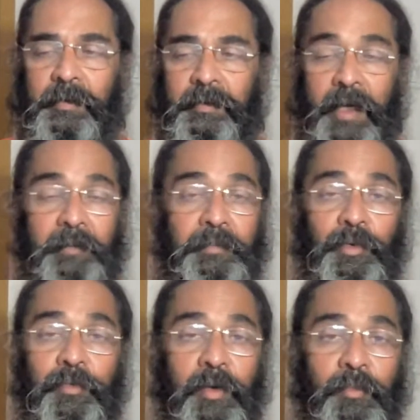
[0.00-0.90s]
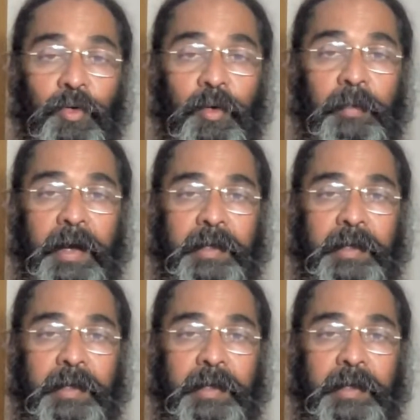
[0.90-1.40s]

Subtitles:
that beautiful book by